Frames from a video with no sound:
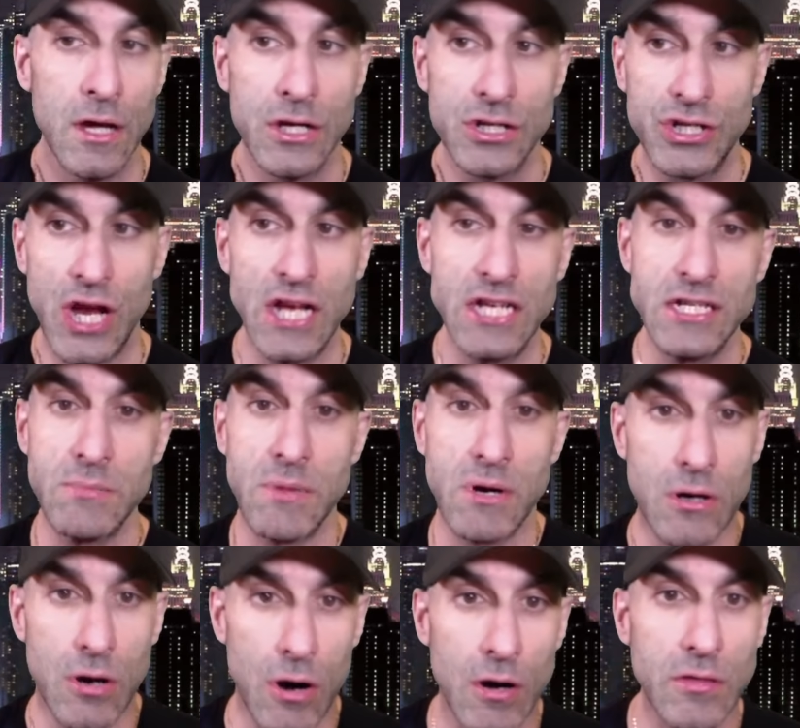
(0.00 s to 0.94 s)
J.J.
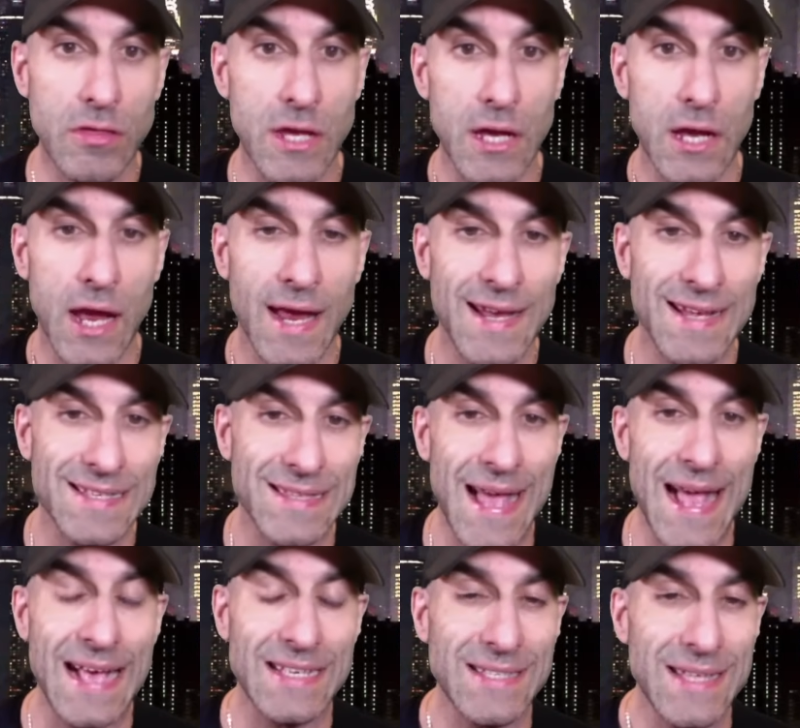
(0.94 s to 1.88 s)
McCarthy, in his
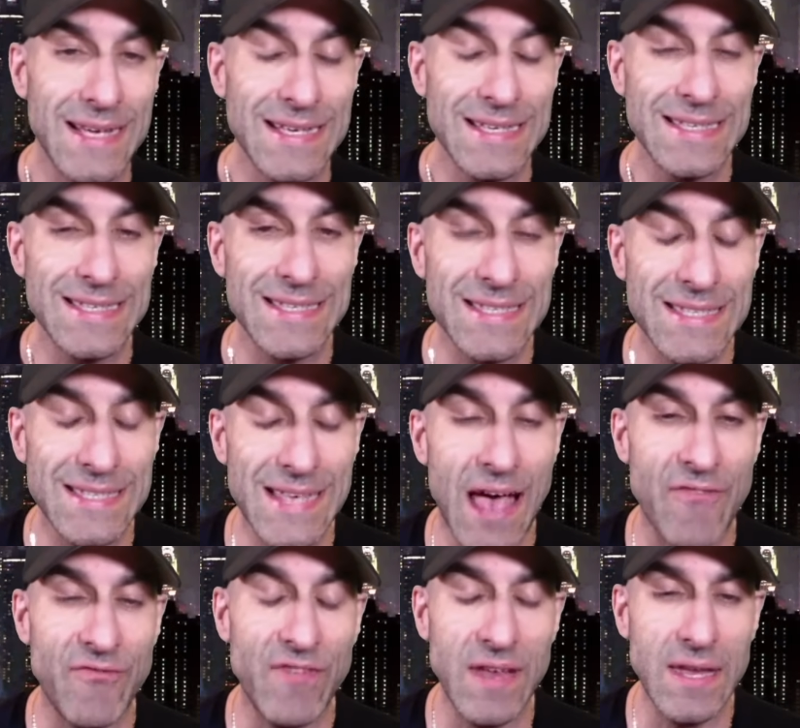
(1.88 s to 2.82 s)
last
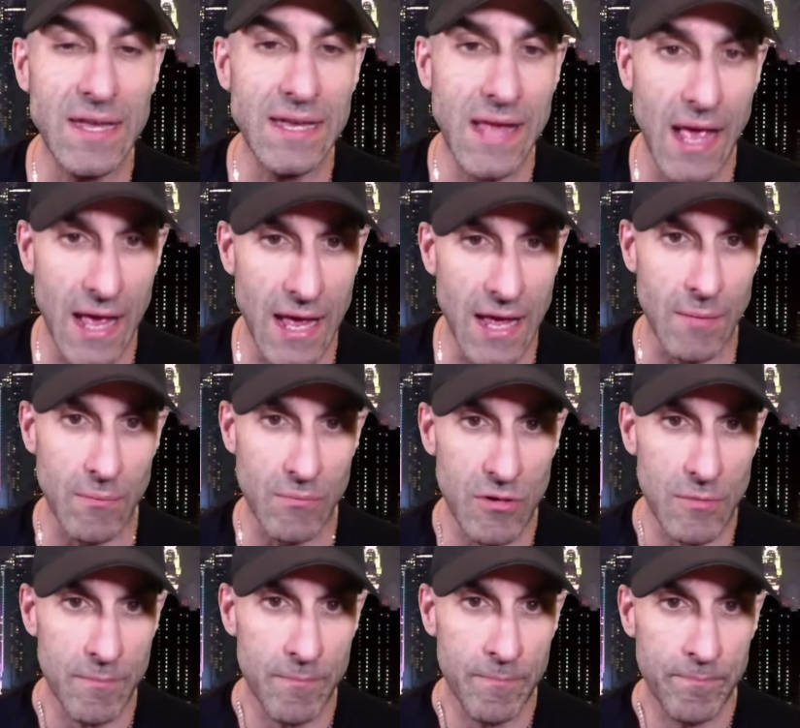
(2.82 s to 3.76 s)
seven
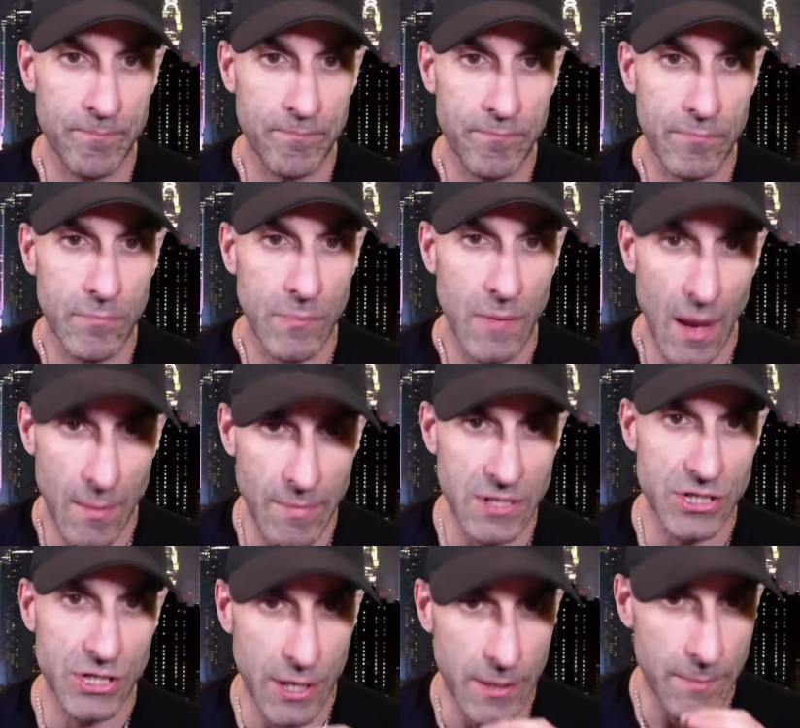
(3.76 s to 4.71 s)
games at
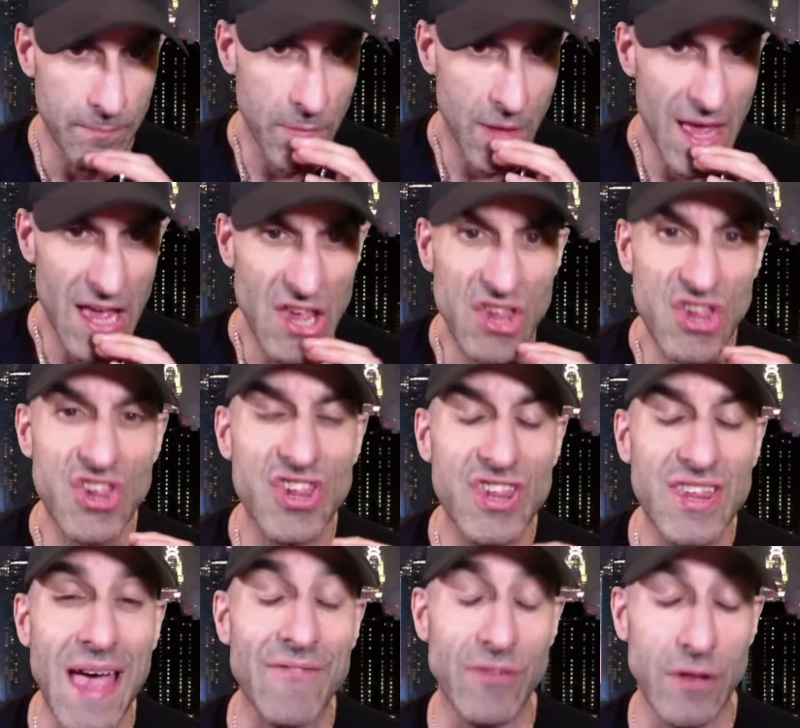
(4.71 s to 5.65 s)
Michigan,
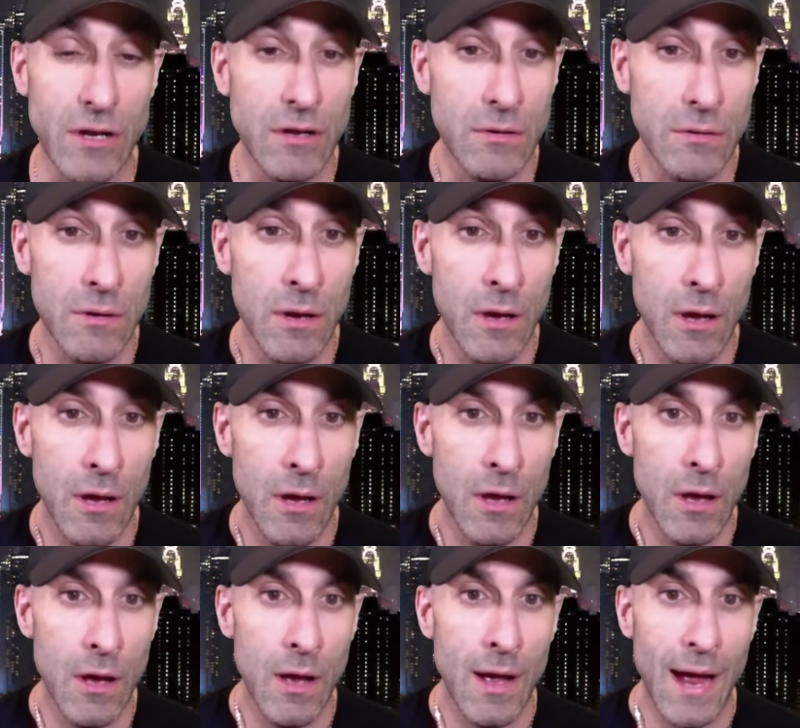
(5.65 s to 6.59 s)
seven,
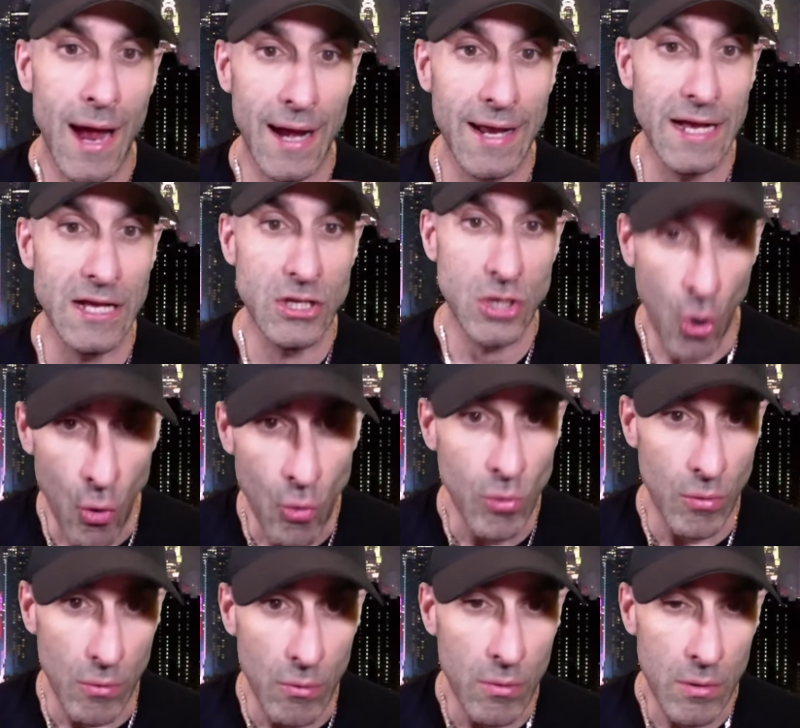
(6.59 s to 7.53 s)
had a
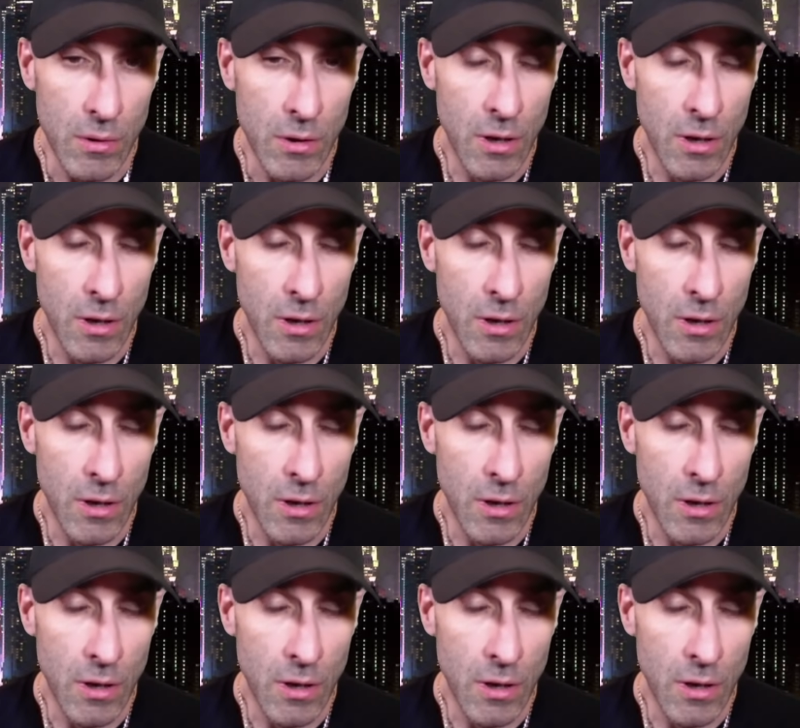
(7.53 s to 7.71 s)
total